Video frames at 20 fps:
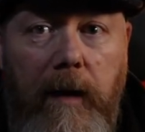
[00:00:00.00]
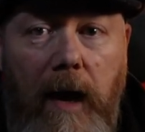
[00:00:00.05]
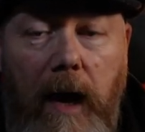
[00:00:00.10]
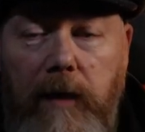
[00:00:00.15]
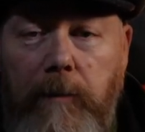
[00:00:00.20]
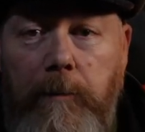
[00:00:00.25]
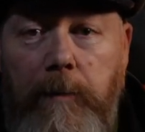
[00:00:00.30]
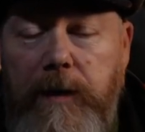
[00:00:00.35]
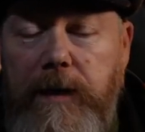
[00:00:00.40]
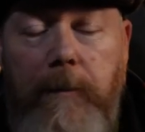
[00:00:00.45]

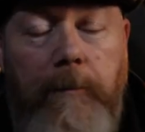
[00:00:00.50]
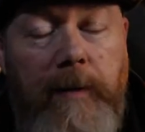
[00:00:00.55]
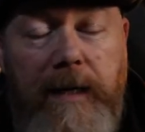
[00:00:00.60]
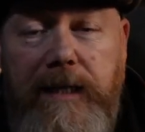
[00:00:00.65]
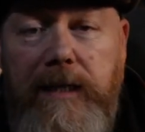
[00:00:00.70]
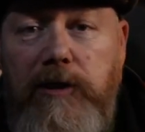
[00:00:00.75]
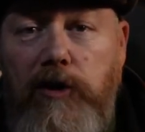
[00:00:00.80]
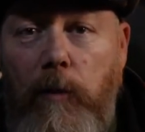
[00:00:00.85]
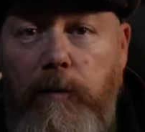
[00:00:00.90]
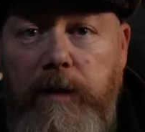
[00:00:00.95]
And, but the
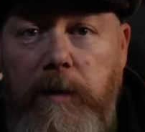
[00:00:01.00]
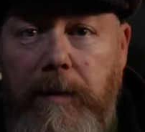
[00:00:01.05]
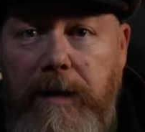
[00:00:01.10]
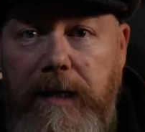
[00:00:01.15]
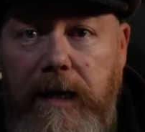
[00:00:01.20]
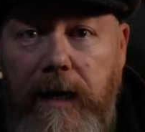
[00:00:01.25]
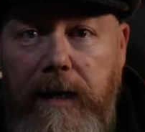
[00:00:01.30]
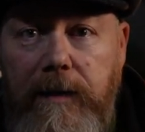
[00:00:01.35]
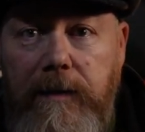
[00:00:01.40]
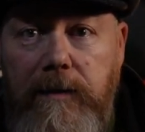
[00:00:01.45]
police stopped him in
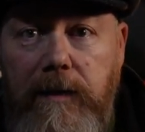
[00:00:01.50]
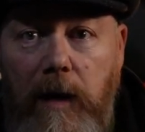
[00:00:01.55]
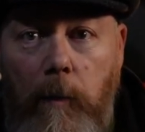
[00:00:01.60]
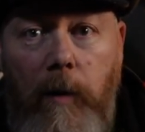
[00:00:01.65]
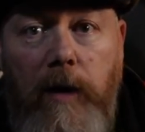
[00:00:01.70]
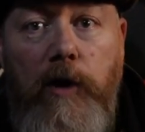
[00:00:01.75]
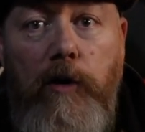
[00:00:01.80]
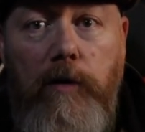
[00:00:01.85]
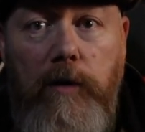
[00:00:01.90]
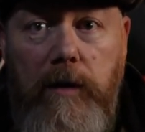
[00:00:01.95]
the end. And
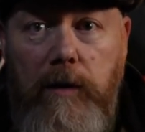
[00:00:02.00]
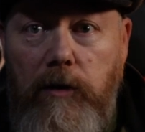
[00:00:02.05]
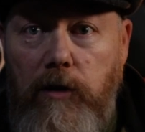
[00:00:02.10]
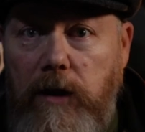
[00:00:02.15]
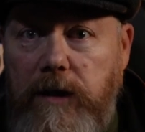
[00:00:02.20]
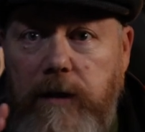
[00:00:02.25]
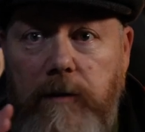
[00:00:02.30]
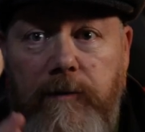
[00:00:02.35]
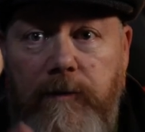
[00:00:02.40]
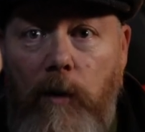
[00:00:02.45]
when you
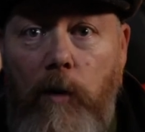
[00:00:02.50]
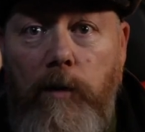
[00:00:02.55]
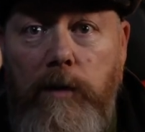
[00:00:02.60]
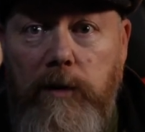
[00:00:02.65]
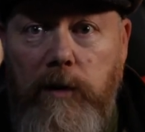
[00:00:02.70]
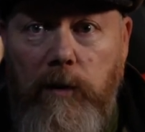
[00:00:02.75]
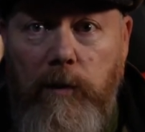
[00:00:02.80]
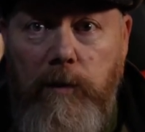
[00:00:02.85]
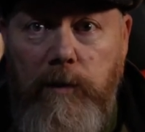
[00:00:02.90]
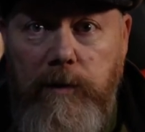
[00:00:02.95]
look at the
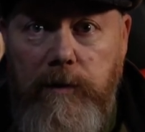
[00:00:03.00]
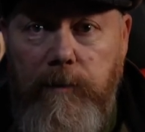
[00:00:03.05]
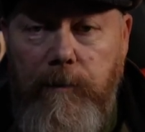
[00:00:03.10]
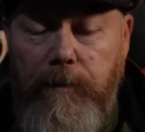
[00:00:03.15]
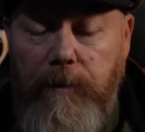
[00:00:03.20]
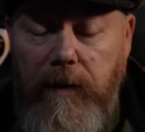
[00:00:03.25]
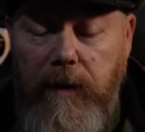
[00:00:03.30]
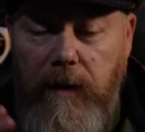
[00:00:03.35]
photos,